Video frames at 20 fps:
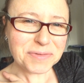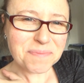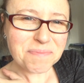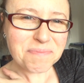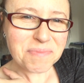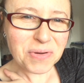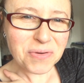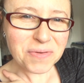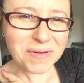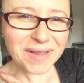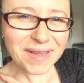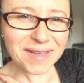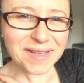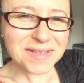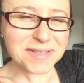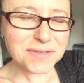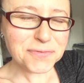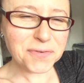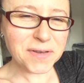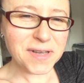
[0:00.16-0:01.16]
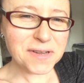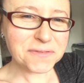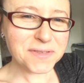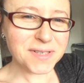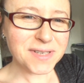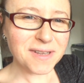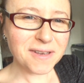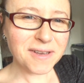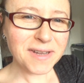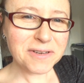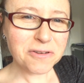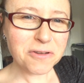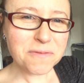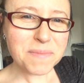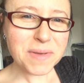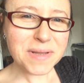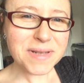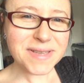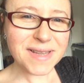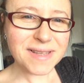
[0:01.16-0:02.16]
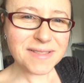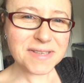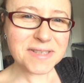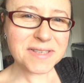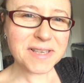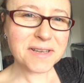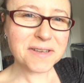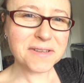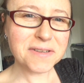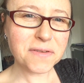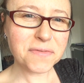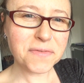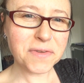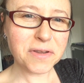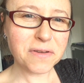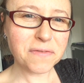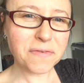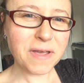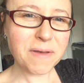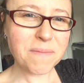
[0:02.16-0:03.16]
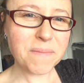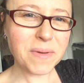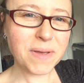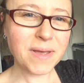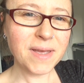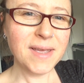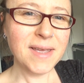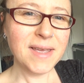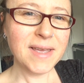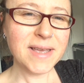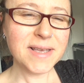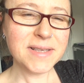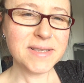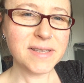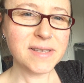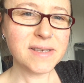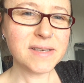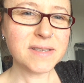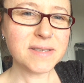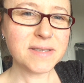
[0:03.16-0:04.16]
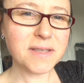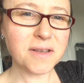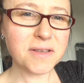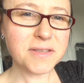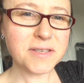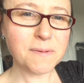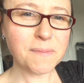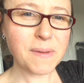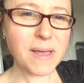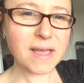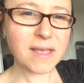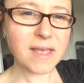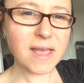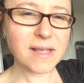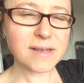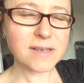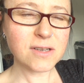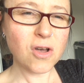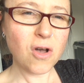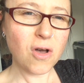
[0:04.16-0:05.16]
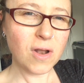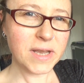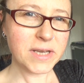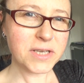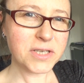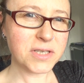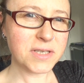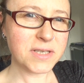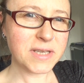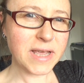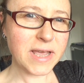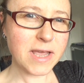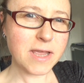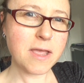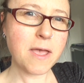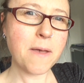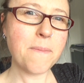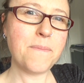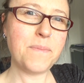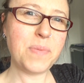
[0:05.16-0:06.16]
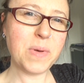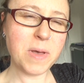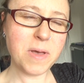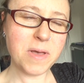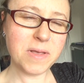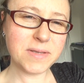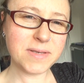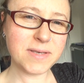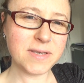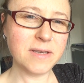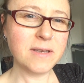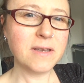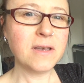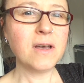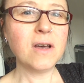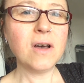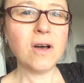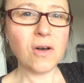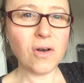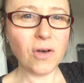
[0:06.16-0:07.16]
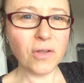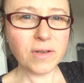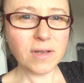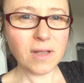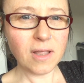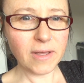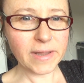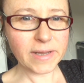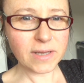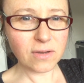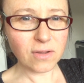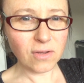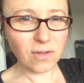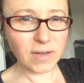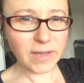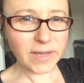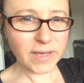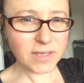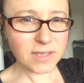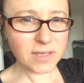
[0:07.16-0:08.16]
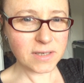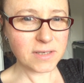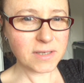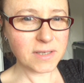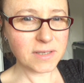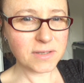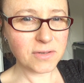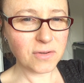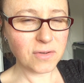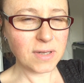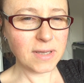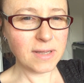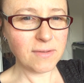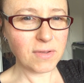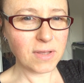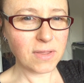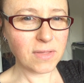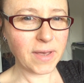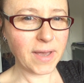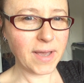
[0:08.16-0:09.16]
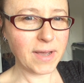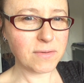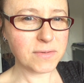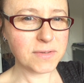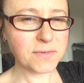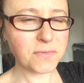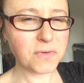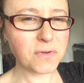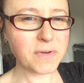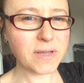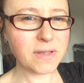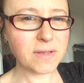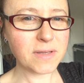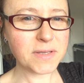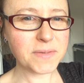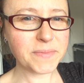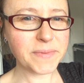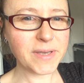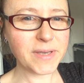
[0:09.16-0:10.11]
morning. It's 5 to 9 on Monday the 2nd of November. Izzy is starting back at college today, but online college. She's not leaving the house for it this